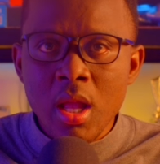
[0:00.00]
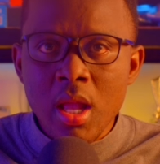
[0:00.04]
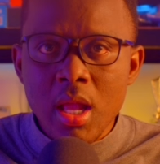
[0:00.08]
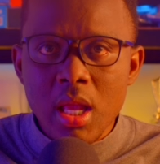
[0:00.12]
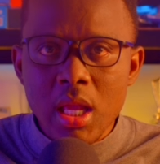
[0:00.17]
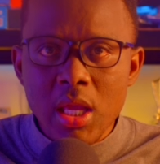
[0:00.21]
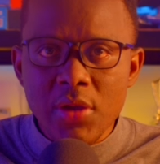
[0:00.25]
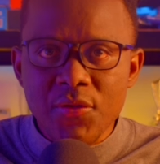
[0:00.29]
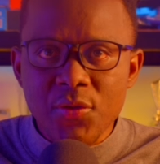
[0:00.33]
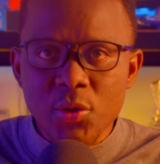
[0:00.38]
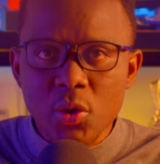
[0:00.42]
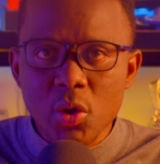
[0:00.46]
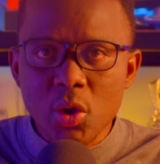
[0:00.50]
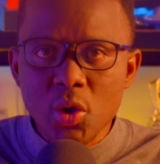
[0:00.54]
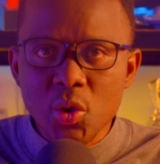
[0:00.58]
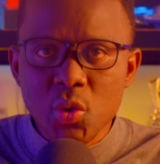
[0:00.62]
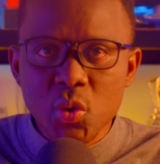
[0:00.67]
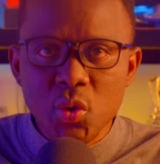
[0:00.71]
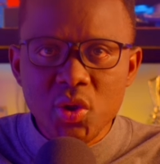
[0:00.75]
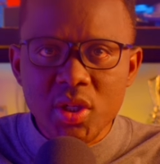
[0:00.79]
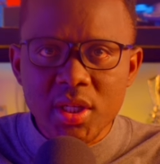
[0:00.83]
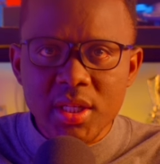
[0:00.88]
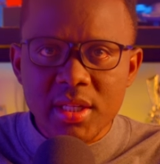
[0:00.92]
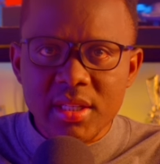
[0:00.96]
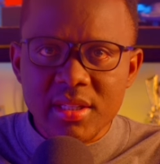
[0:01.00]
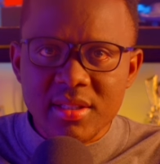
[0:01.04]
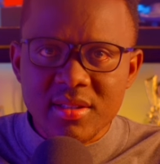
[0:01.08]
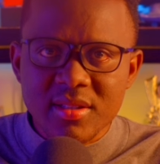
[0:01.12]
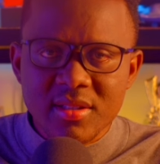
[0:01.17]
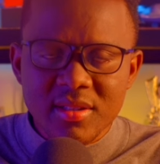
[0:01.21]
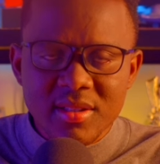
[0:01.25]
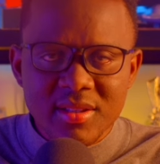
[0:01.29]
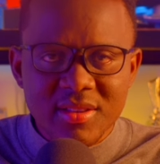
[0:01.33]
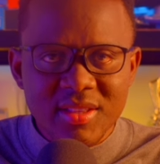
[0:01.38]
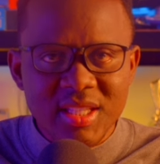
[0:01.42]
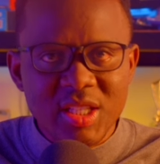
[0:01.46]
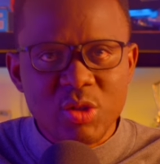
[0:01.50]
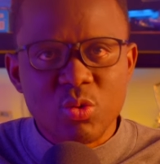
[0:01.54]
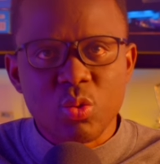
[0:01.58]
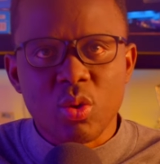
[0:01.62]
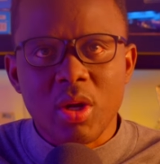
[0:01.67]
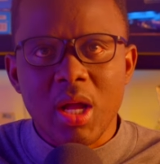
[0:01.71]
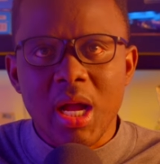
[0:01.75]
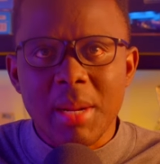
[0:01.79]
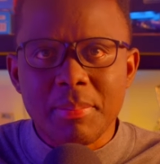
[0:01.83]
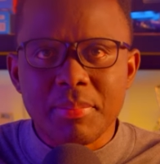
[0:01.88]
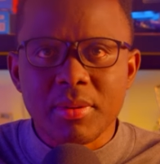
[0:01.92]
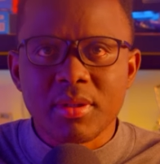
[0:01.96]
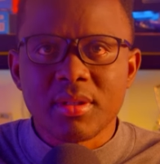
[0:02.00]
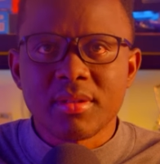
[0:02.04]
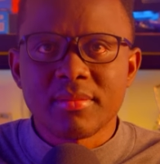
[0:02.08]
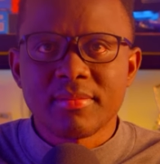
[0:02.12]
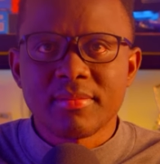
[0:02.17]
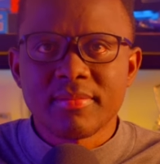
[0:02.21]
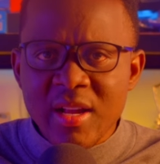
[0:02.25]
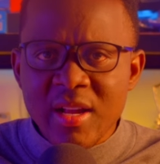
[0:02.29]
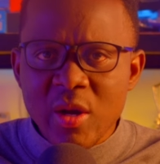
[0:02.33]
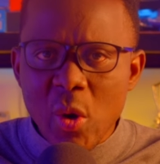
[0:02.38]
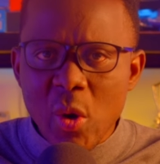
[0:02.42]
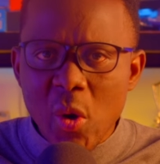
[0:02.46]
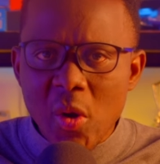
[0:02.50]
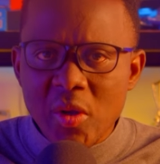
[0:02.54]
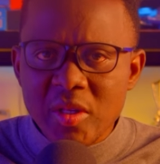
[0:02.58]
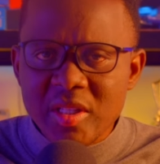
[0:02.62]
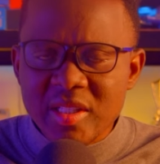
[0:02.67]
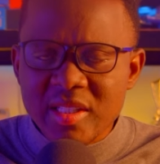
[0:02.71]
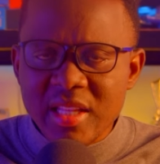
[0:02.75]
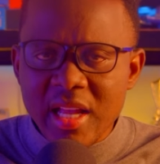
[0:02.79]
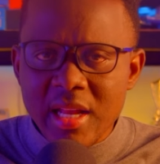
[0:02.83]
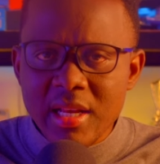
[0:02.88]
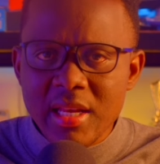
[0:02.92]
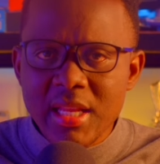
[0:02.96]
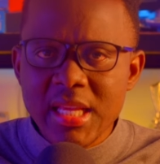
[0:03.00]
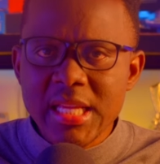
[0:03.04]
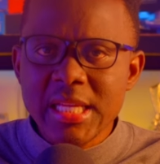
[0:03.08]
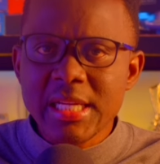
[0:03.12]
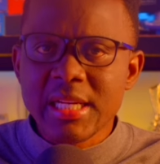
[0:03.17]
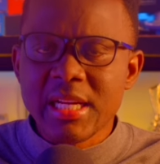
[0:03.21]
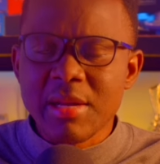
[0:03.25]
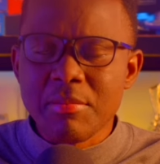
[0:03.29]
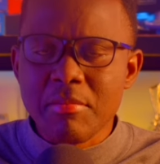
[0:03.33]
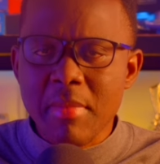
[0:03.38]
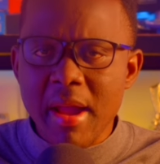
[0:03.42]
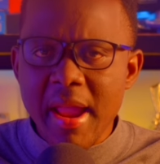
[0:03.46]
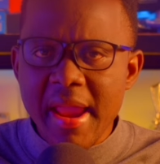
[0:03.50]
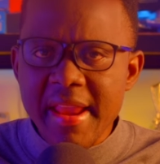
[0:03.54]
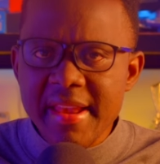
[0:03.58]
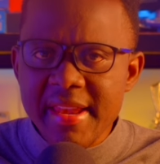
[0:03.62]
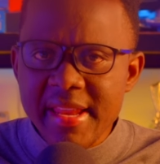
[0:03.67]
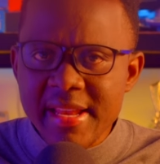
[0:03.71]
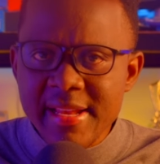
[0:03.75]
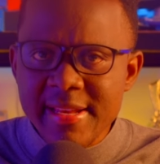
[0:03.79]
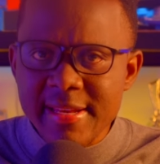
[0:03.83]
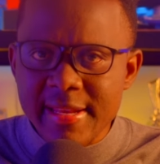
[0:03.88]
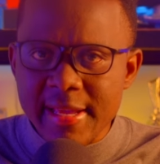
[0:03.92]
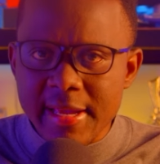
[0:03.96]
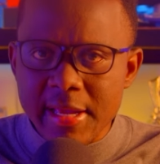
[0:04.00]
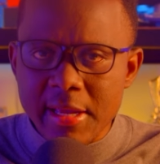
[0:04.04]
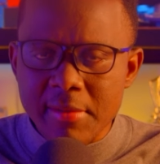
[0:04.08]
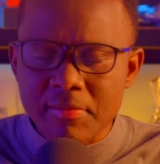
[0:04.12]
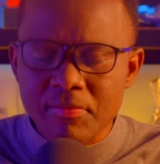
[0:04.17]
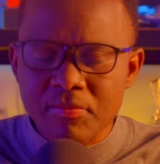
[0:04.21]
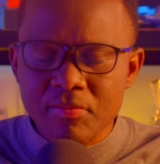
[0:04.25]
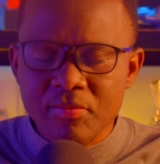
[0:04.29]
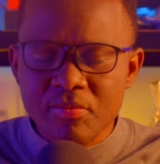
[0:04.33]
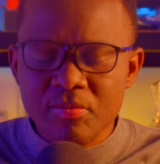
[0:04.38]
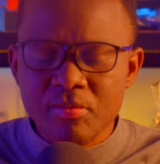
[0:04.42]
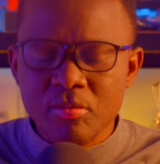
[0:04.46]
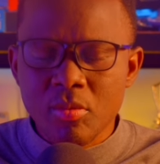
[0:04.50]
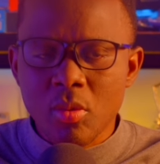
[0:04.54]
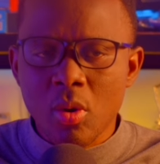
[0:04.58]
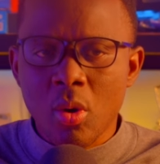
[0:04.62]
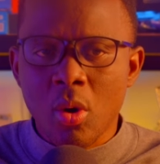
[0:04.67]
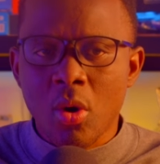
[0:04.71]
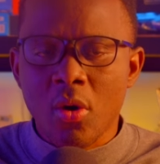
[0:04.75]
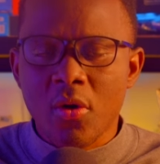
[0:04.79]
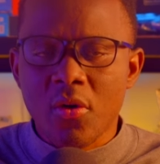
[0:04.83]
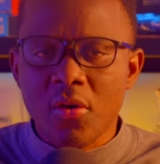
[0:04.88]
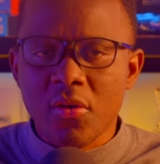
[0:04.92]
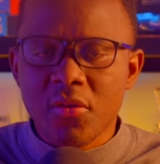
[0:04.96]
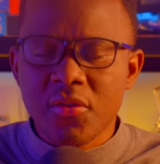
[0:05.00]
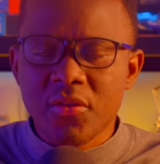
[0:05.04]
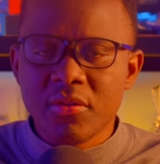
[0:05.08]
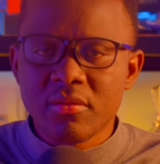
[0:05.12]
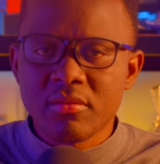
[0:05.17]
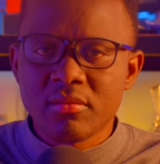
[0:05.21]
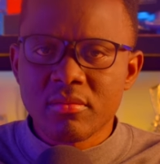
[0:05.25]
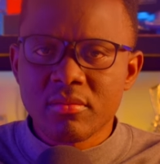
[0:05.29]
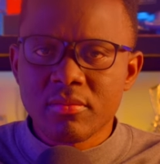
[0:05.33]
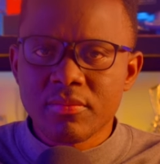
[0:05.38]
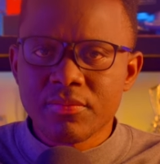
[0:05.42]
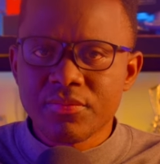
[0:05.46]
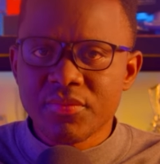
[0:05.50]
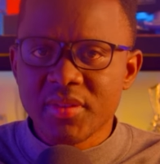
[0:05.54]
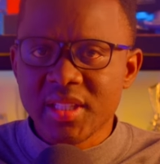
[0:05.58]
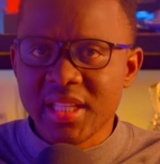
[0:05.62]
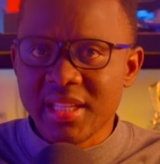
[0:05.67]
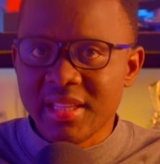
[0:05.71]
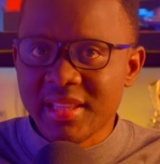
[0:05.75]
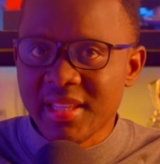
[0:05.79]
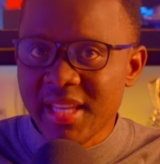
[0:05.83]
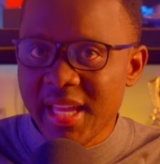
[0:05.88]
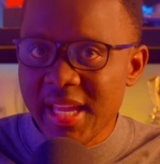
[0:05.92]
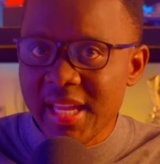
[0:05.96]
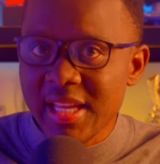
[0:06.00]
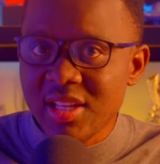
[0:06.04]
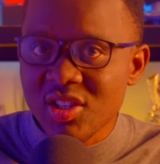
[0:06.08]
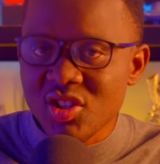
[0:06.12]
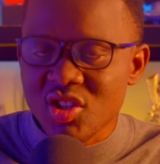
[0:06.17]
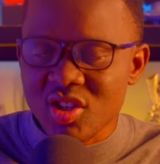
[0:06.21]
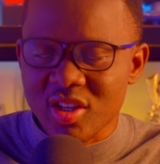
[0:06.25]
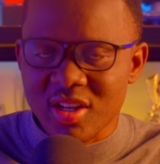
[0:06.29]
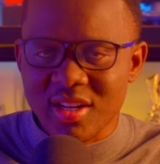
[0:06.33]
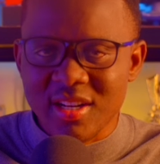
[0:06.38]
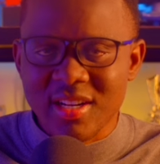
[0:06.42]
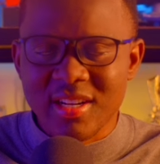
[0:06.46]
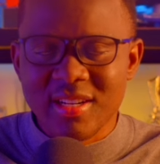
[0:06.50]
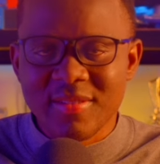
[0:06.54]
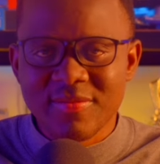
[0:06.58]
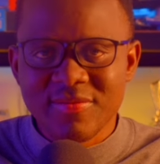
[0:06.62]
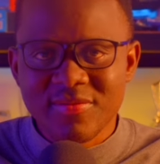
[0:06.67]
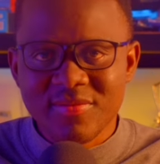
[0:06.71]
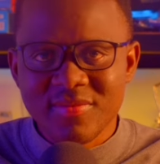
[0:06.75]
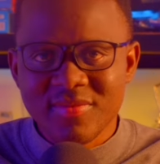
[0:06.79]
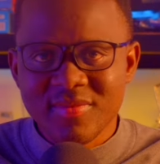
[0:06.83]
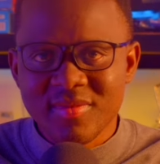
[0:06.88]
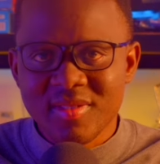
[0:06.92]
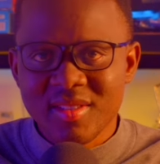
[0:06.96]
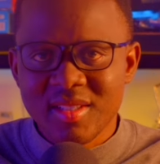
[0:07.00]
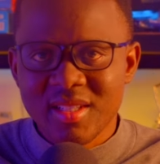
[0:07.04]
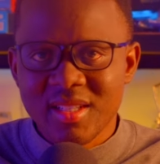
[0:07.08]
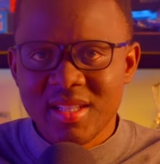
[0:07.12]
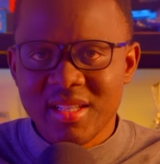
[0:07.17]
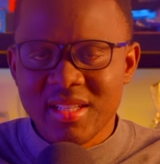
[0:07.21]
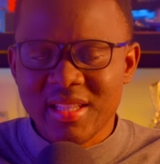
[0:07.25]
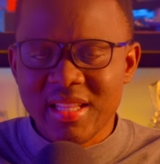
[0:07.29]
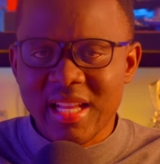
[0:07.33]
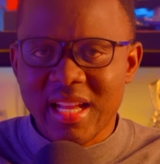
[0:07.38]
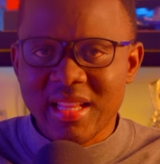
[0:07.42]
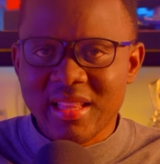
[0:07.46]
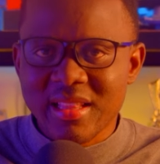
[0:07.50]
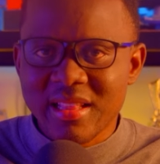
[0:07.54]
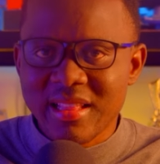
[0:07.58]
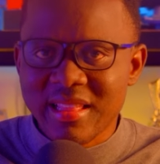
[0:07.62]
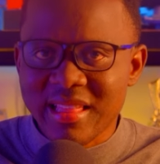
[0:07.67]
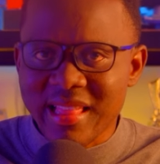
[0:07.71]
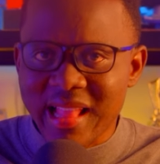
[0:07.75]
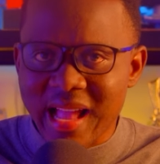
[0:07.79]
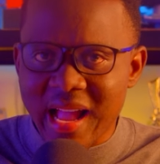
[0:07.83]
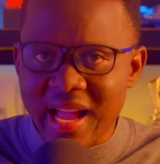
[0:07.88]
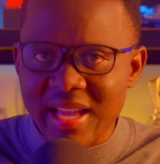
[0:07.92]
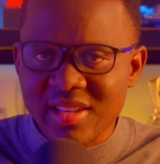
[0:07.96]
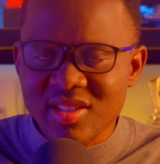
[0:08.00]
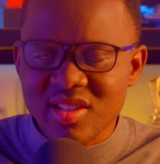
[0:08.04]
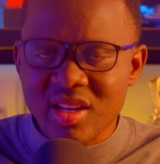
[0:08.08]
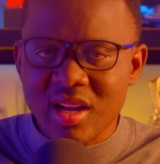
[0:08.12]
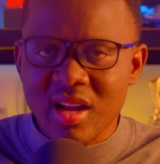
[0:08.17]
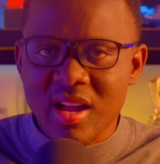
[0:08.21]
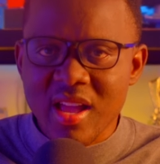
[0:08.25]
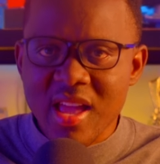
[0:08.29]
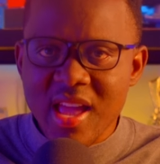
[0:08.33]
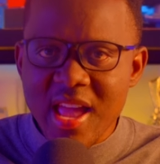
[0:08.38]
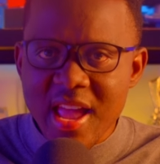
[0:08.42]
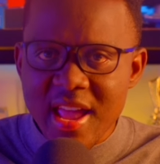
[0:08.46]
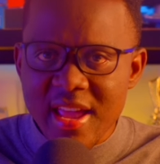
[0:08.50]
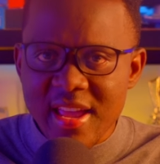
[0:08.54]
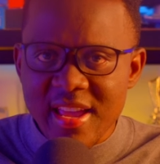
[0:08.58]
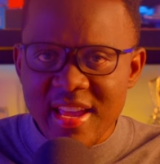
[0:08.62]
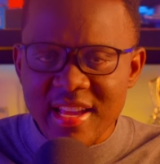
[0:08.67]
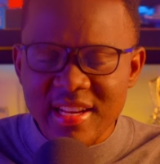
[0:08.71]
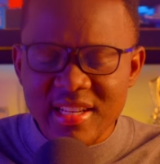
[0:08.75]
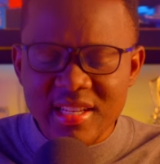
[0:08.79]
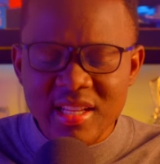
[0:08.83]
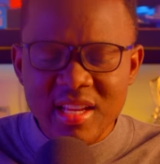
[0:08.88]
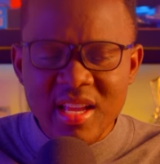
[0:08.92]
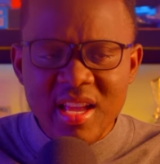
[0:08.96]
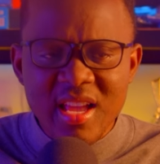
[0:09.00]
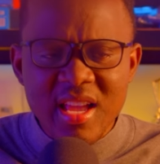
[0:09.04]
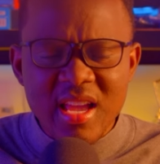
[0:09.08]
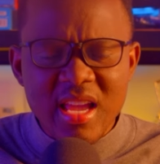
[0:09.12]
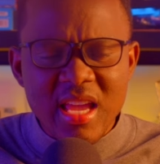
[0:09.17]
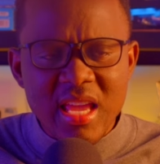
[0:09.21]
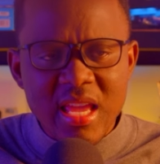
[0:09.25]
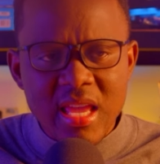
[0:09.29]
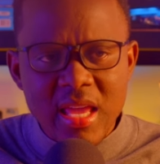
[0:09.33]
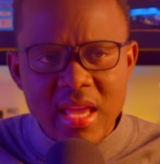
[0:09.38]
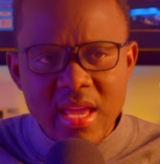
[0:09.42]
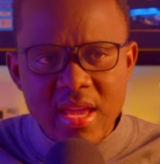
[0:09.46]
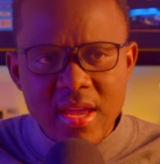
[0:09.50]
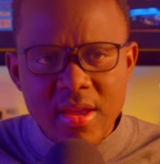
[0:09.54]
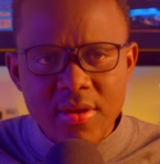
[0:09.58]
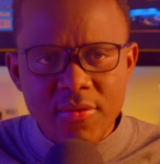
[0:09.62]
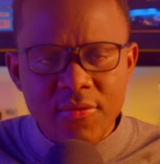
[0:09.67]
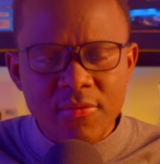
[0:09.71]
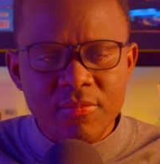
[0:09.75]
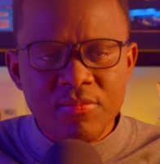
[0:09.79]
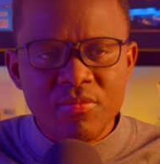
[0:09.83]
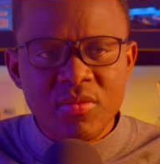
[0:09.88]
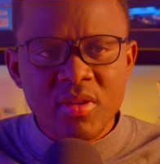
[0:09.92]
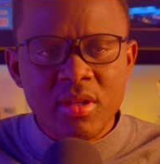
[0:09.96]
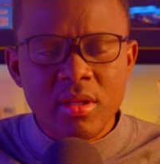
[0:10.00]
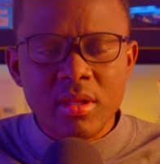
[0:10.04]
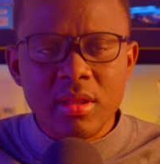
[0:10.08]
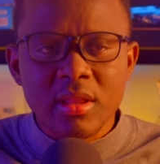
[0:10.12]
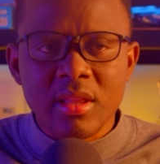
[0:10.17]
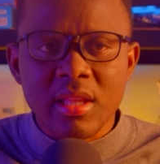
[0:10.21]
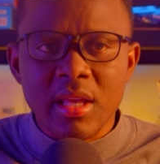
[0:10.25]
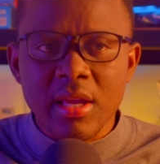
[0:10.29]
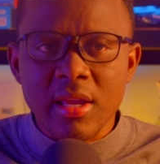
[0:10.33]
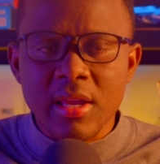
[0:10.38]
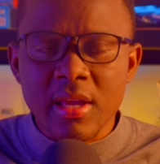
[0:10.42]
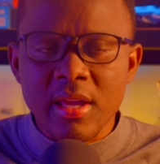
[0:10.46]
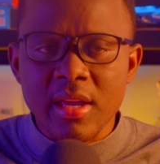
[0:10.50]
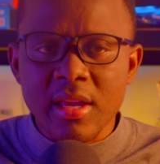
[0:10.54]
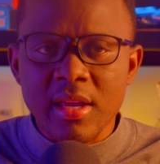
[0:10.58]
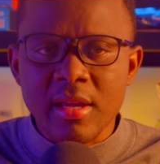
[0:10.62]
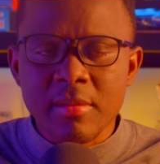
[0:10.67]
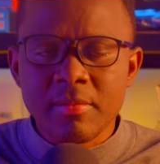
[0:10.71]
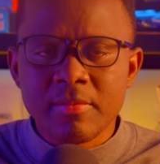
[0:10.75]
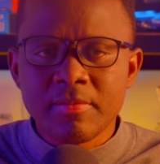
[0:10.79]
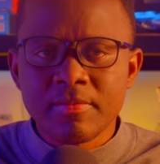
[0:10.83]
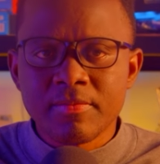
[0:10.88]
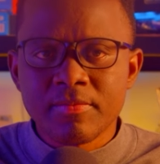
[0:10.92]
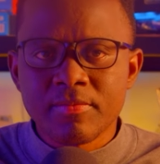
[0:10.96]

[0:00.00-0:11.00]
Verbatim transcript: if you don't do this, this will happen. Constantly reminding them of the danger that lies ahead if they